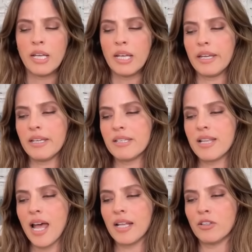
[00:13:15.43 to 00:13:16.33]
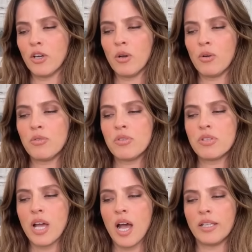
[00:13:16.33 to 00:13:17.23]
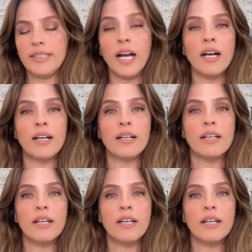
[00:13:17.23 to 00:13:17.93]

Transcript: is that those young